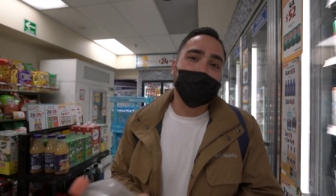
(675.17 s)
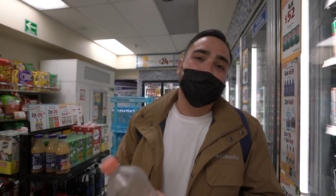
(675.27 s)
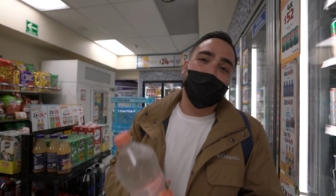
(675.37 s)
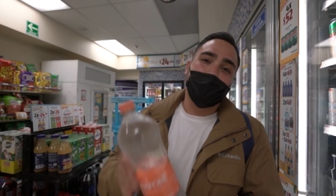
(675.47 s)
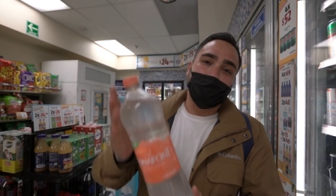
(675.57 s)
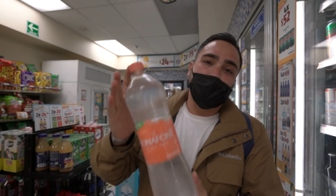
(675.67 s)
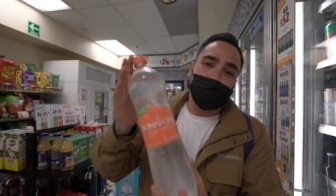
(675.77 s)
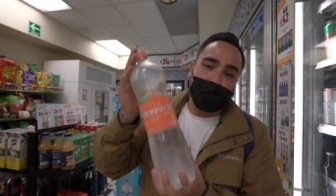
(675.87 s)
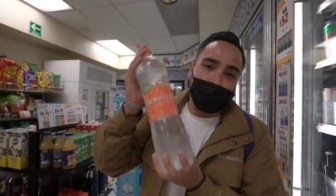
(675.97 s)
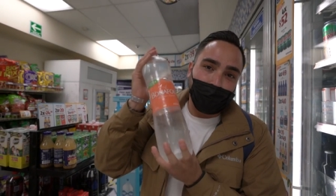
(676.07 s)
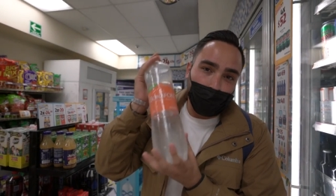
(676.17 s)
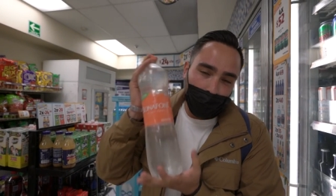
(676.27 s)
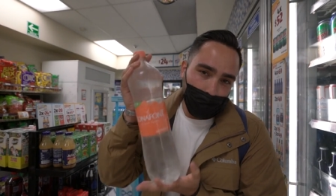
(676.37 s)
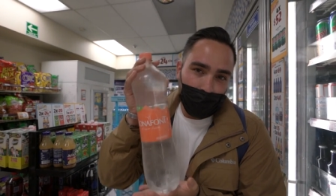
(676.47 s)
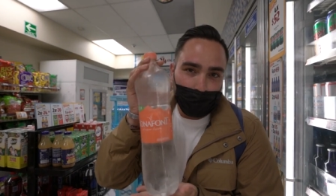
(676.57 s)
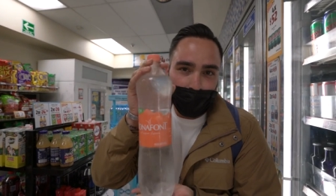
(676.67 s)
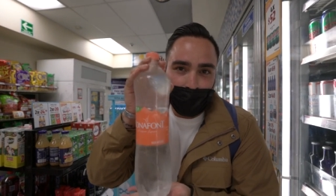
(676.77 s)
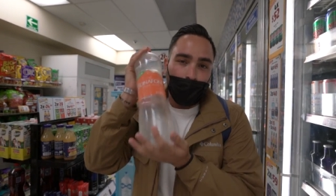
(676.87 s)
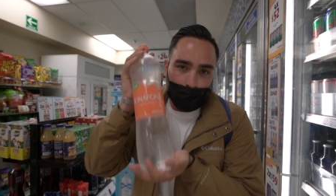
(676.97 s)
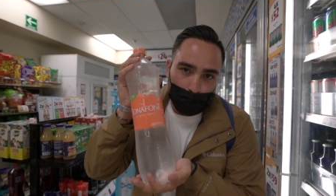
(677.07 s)
so you're gonna be spending quite a bit of
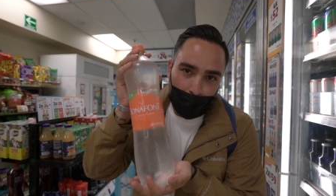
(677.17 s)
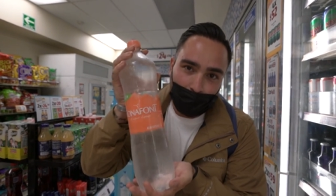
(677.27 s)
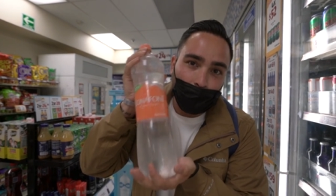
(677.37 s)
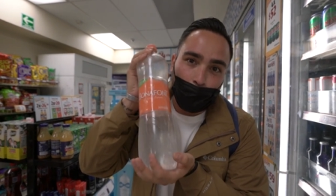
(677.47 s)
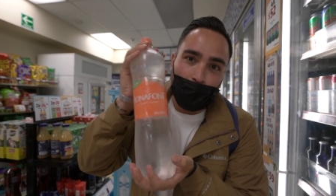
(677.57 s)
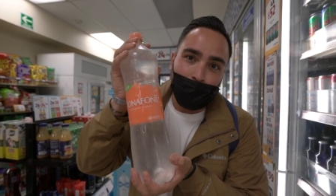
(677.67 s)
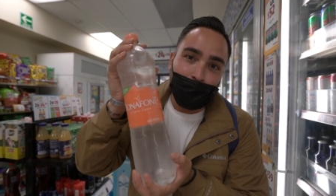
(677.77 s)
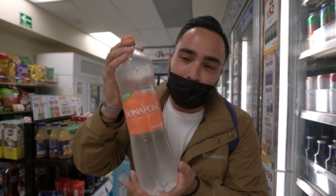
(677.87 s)
money on bottled water.